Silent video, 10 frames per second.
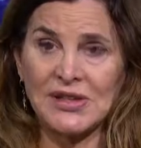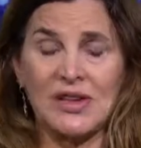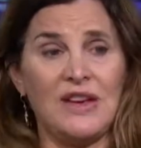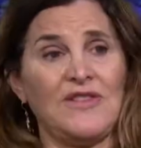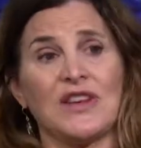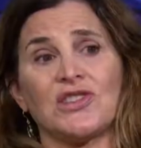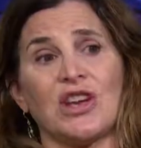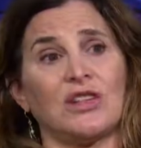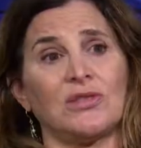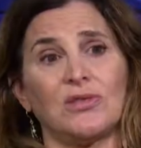
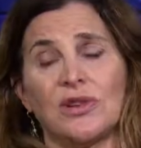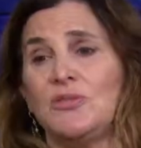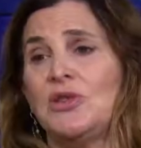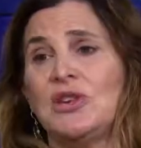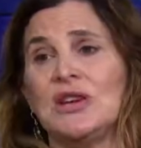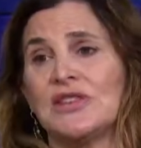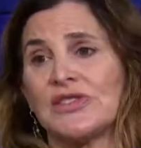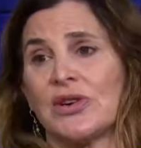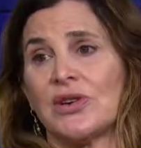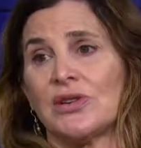evangelical communities
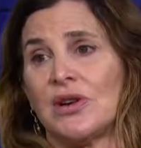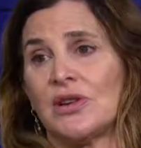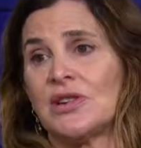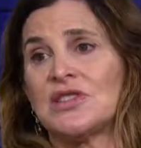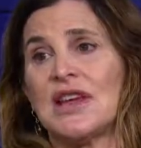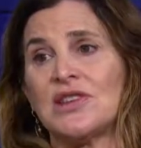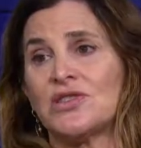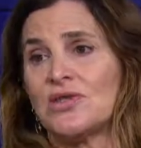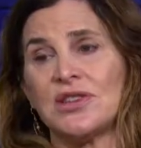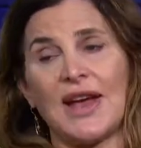are a
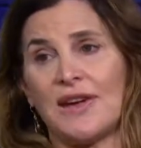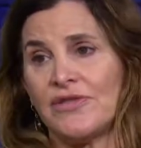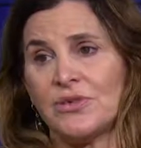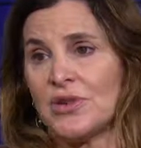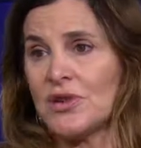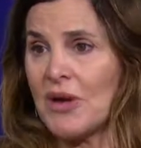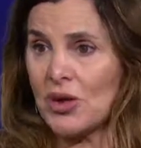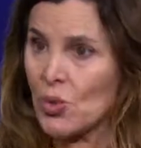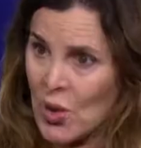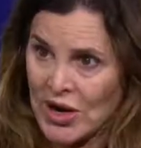danger to everyone, no matter
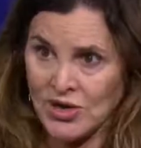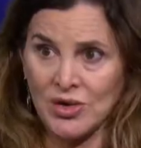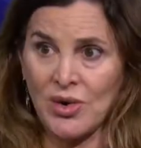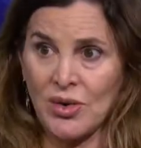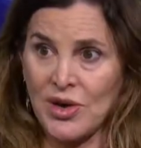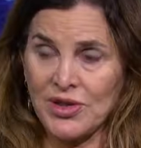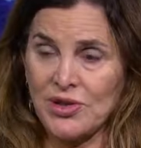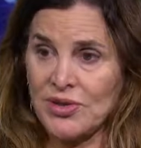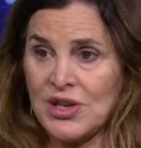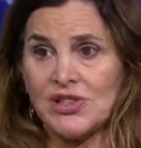where you are, whether
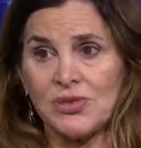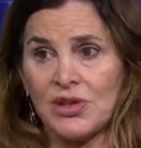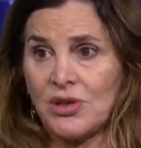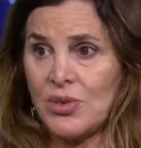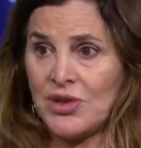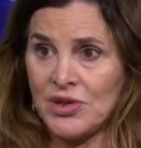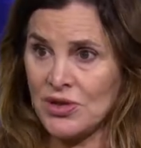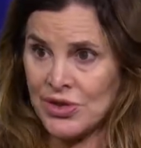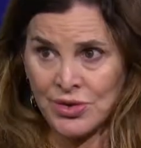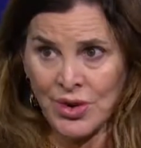you're in Israel or whether
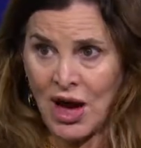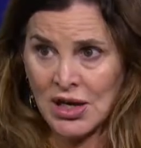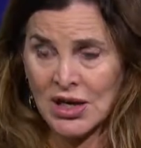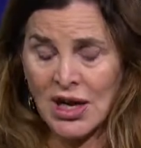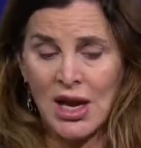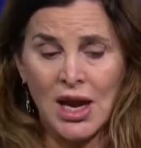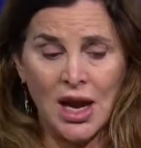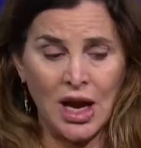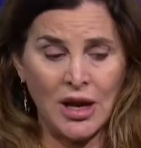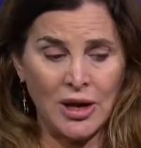you're in Iraq.
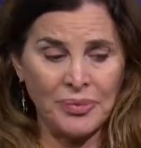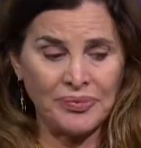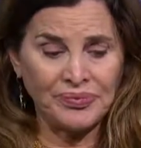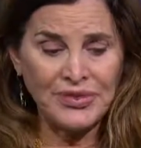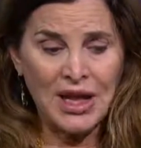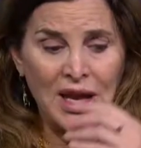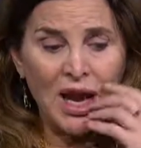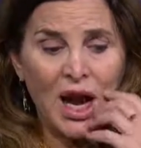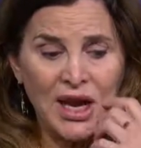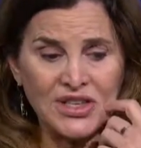
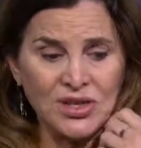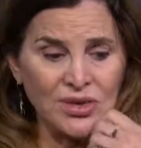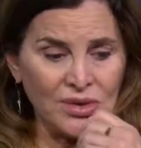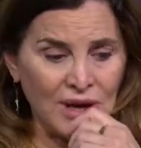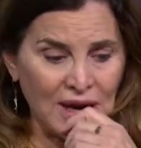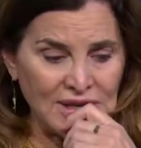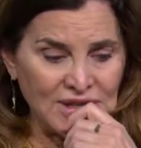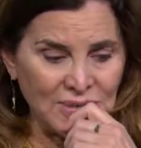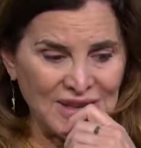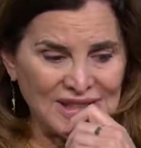I do
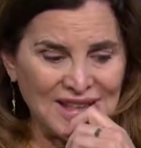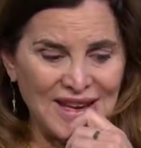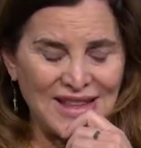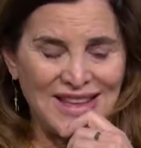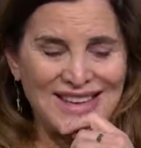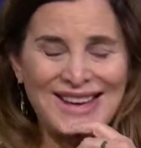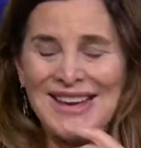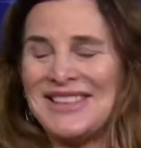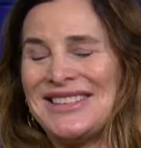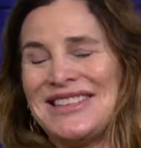want to say that
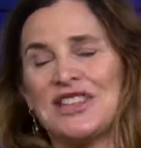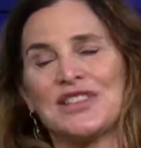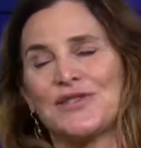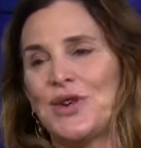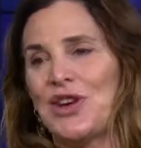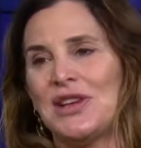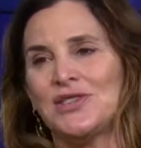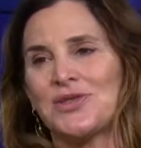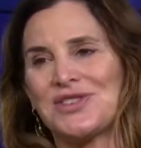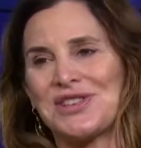I did this very
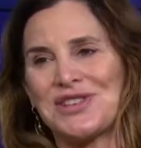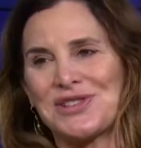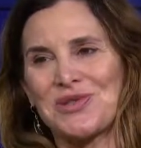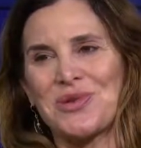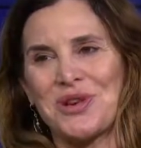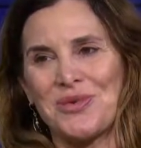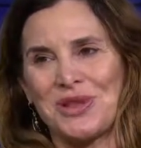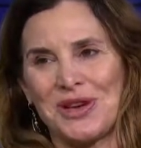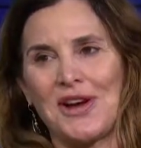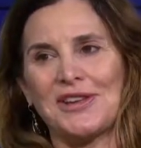interesting story with
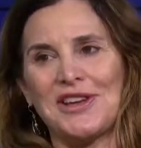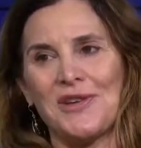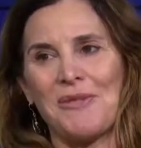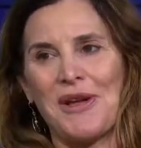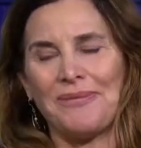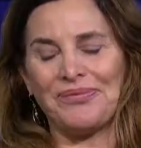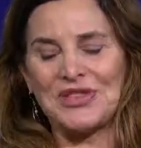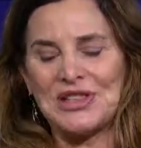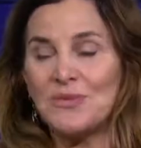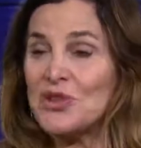a colleague of mine,
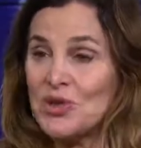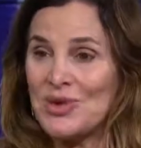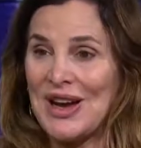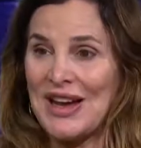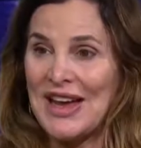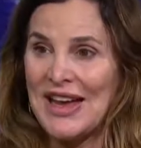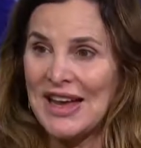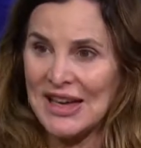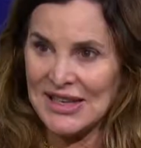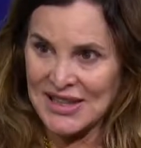Tim Judah,
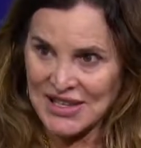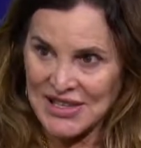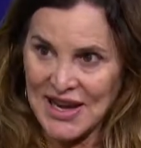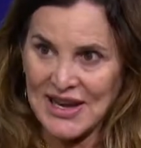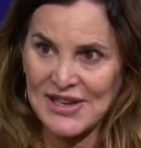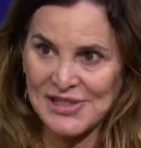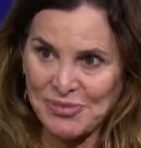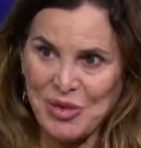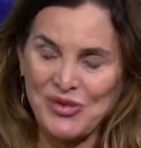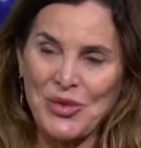in the days
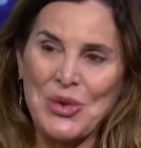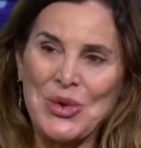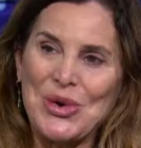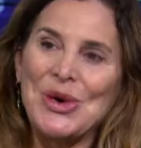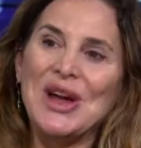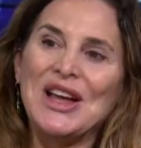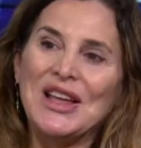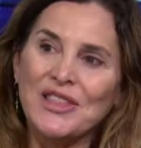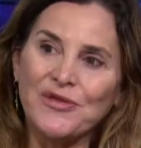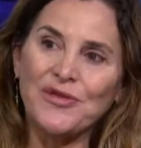before
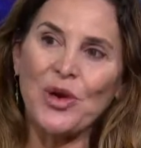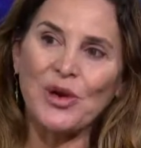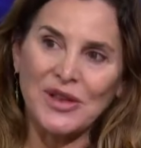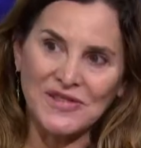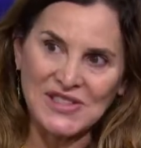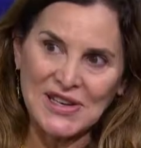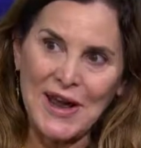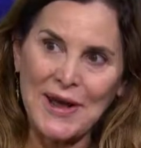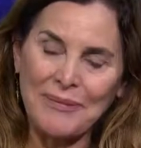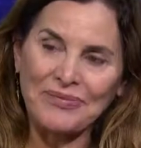the fall of
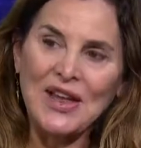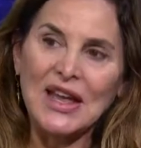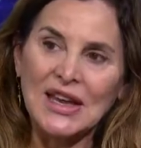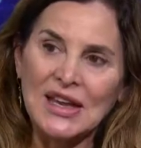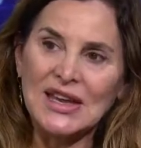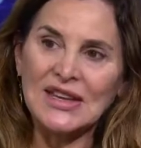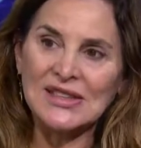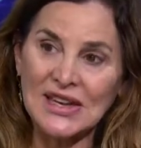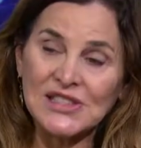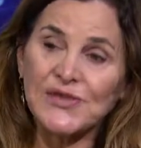Saddam.
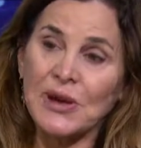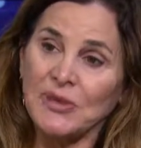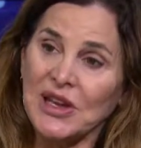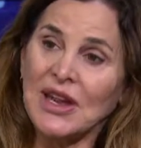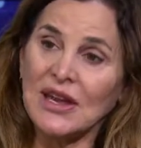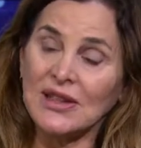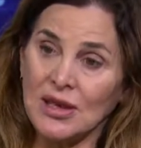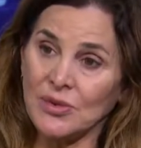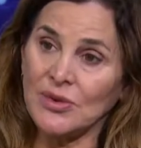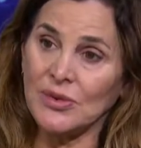His family came,
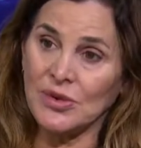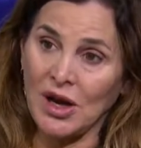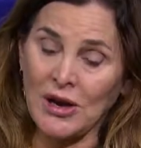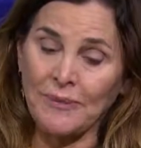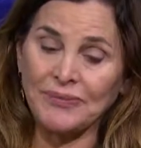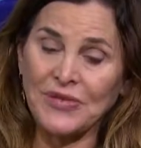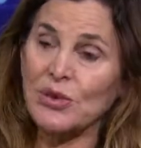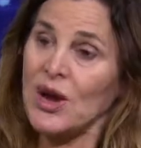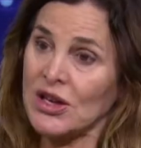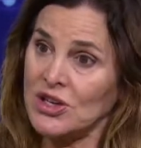they were
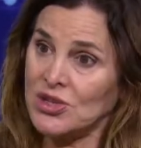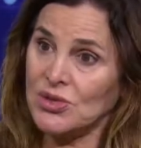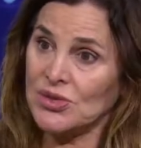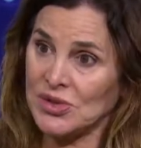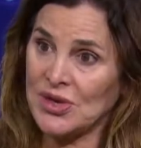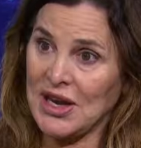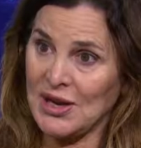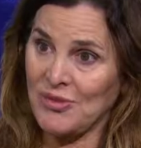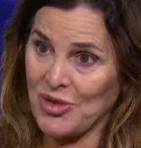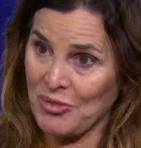Iraqi Jews who
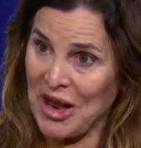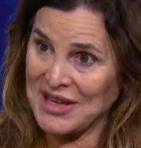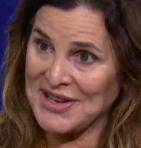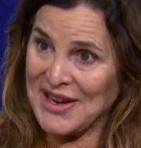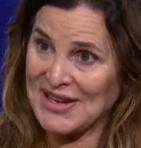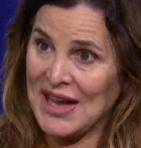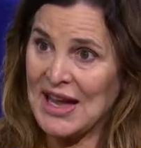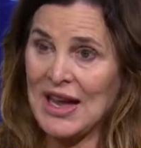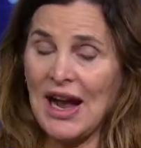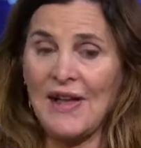came from Baghdad,
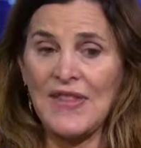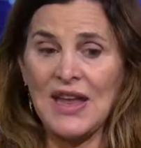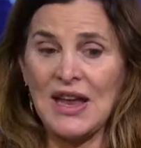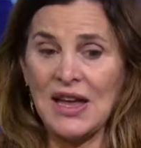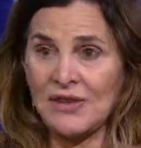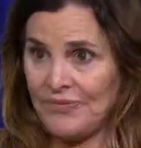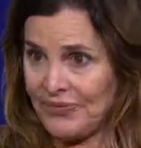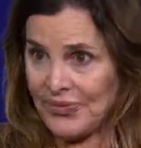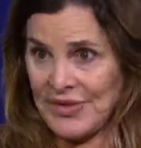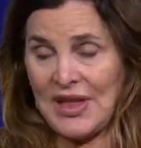and they had
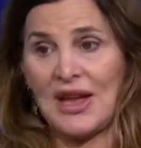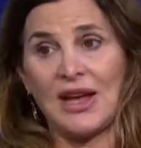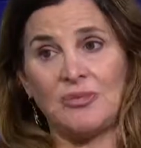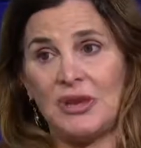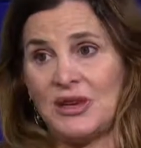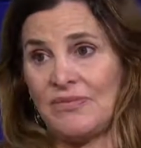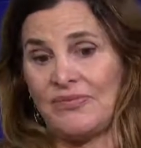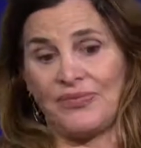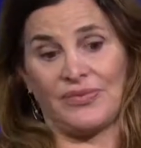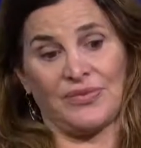
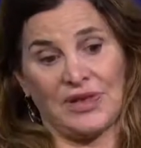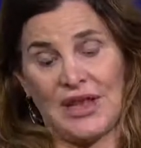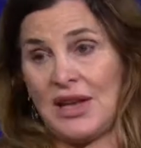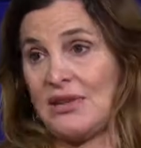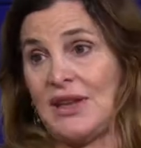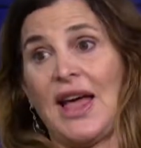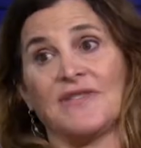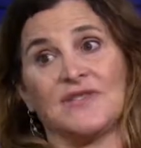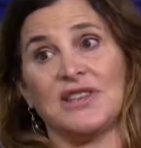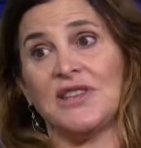
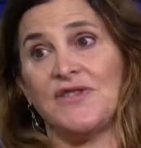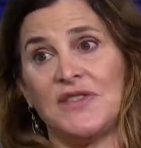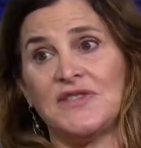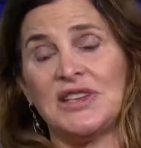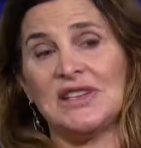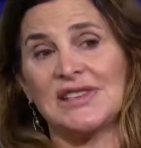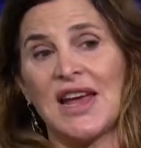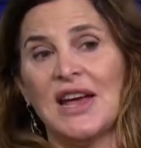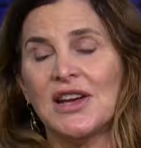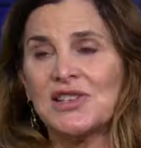left in the 50s.
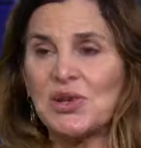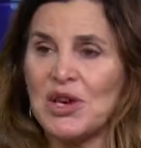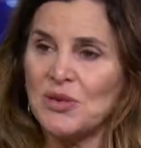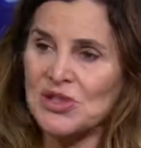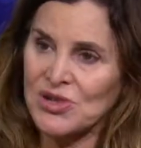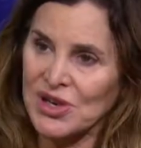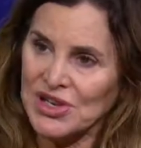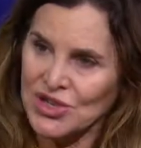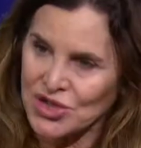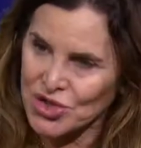So he was
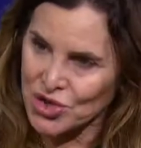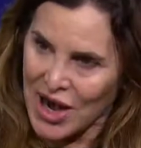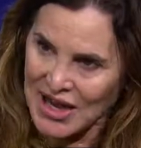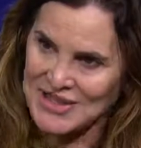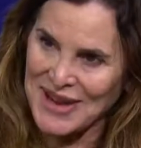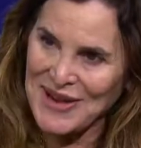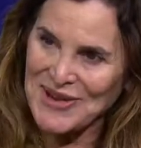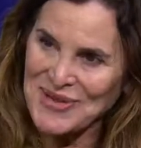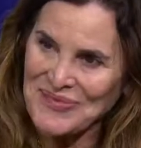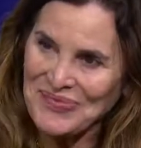trying to track
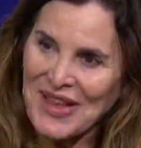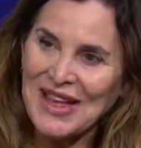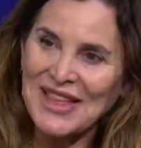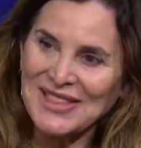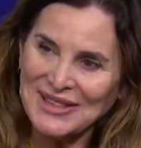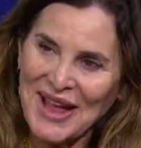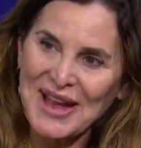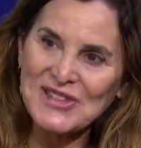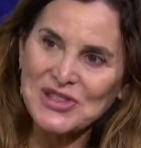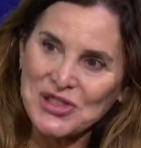down the
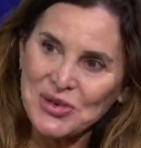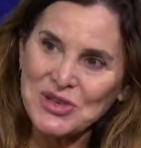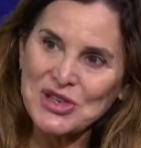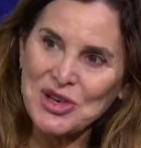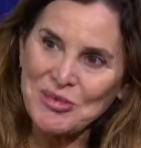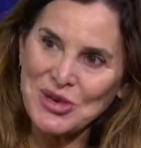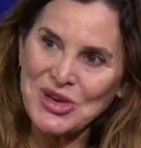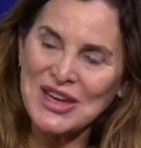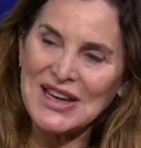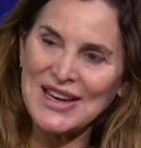last Jewish
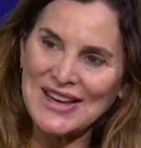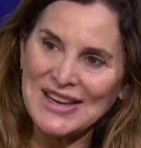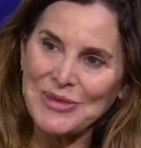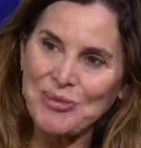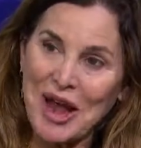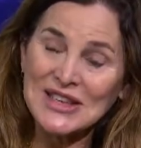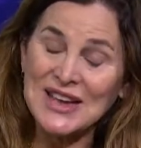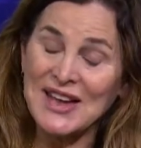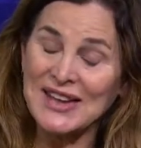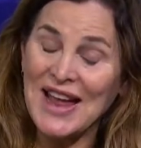community in
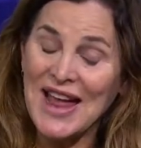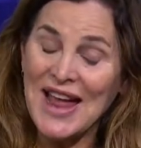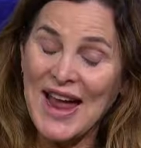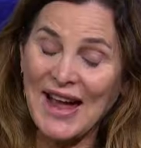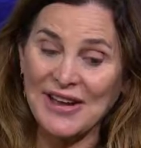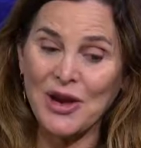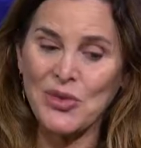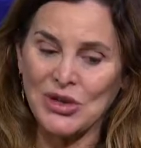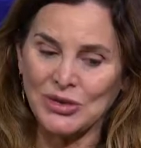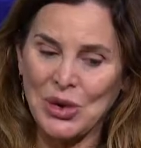Baghdad, and I
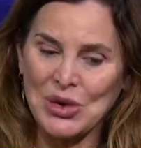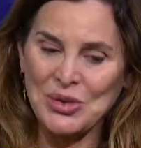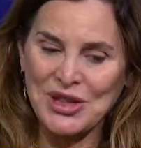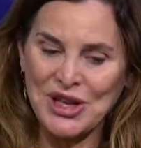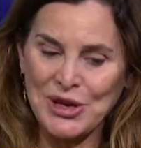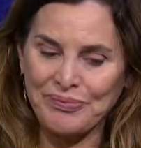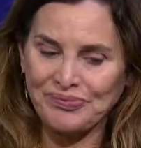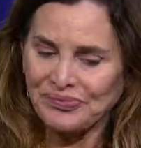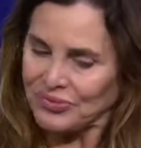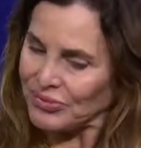went along with him.
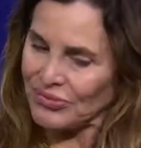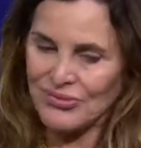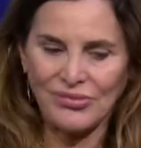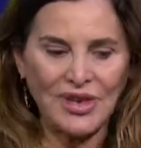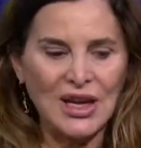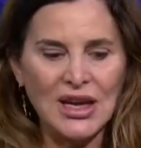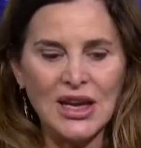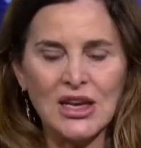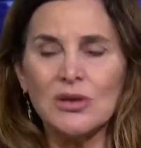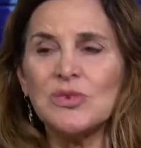
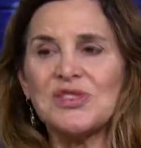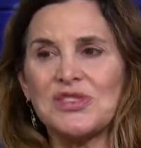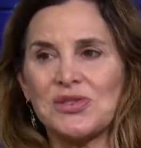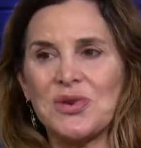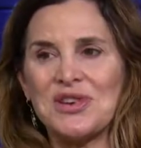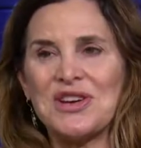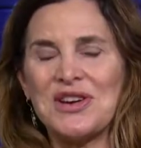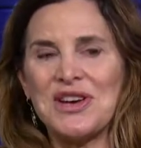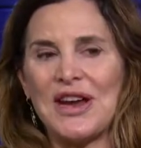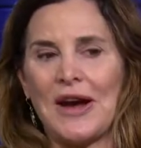It was
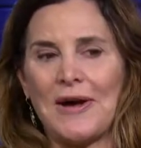extraordinary.